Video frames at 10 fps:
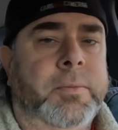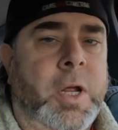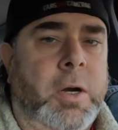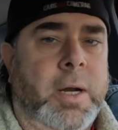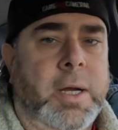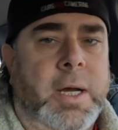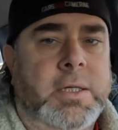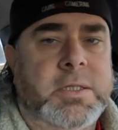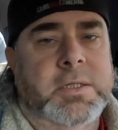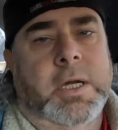All right,
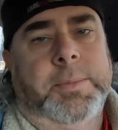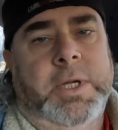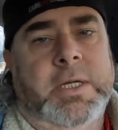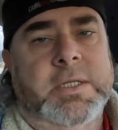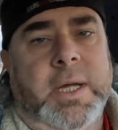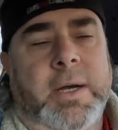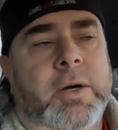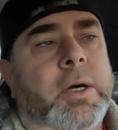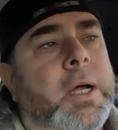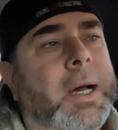guys, it's a couple days
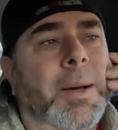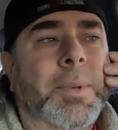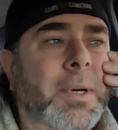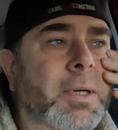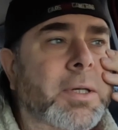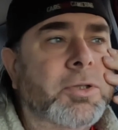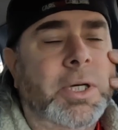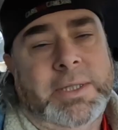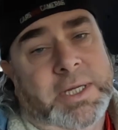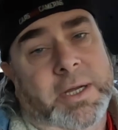later. I'm gonna
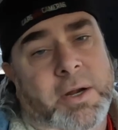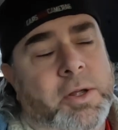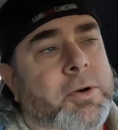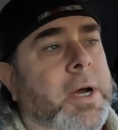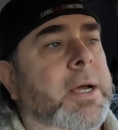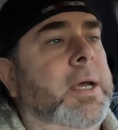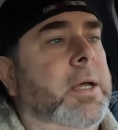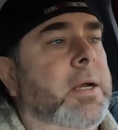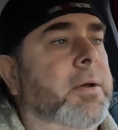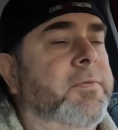try and take another crack
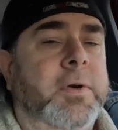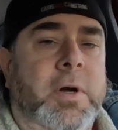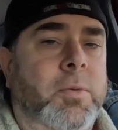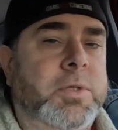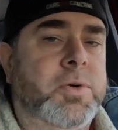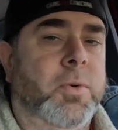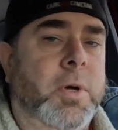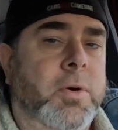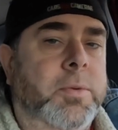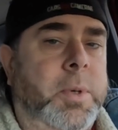at figuring out what's going
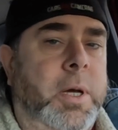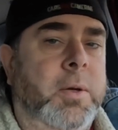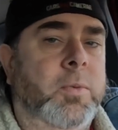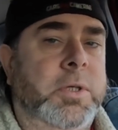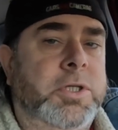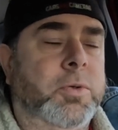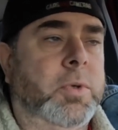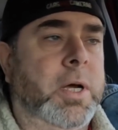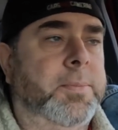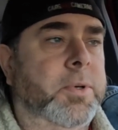on with my windshield
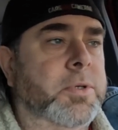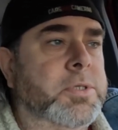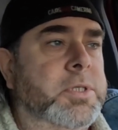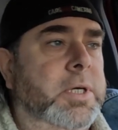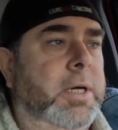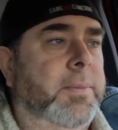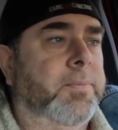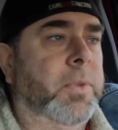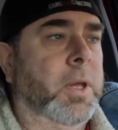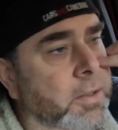wipers.
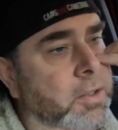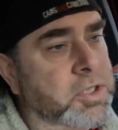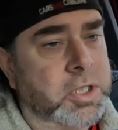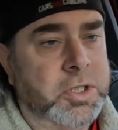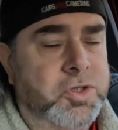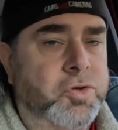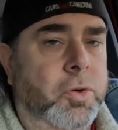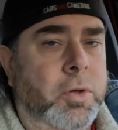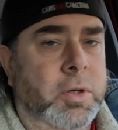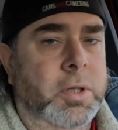There's a
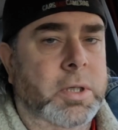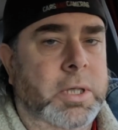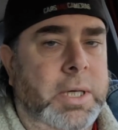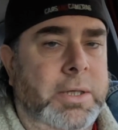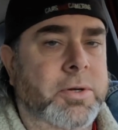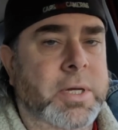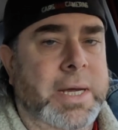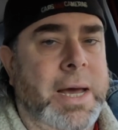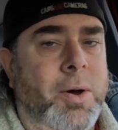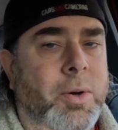controller under the
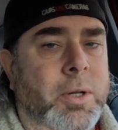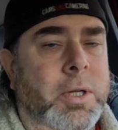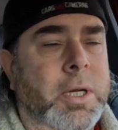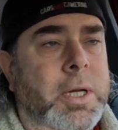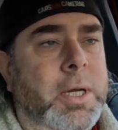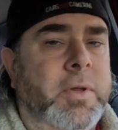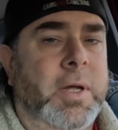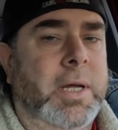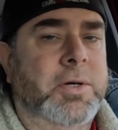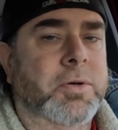cowl. The
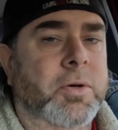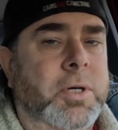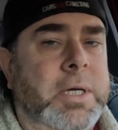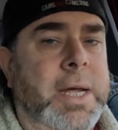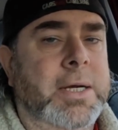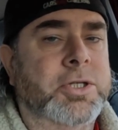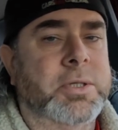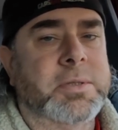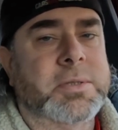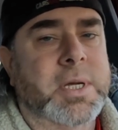electrical
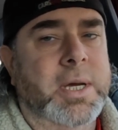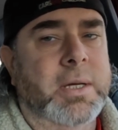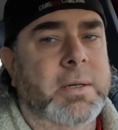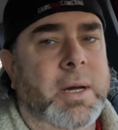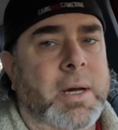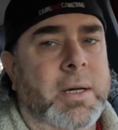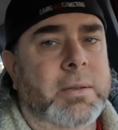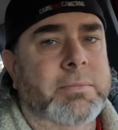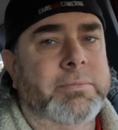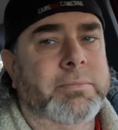connections get,
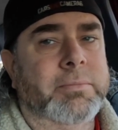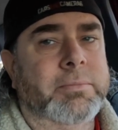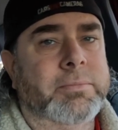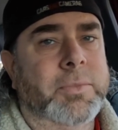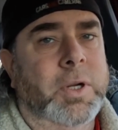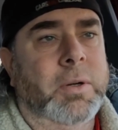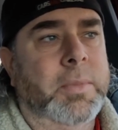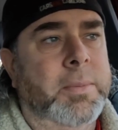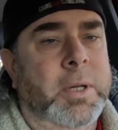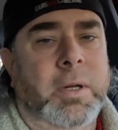you know,
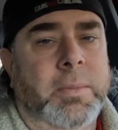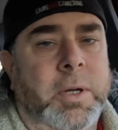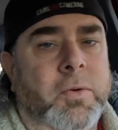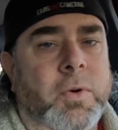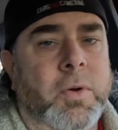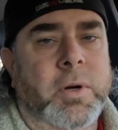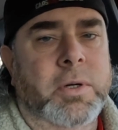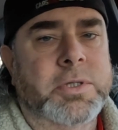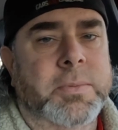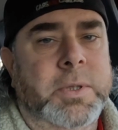maybe a little bit corroded
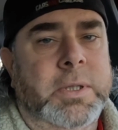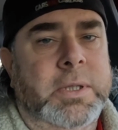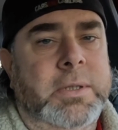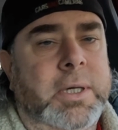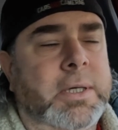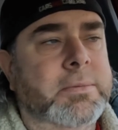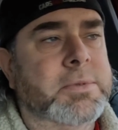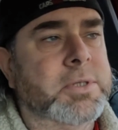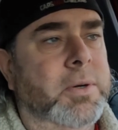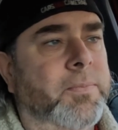or something like that.
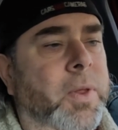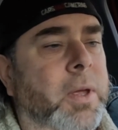So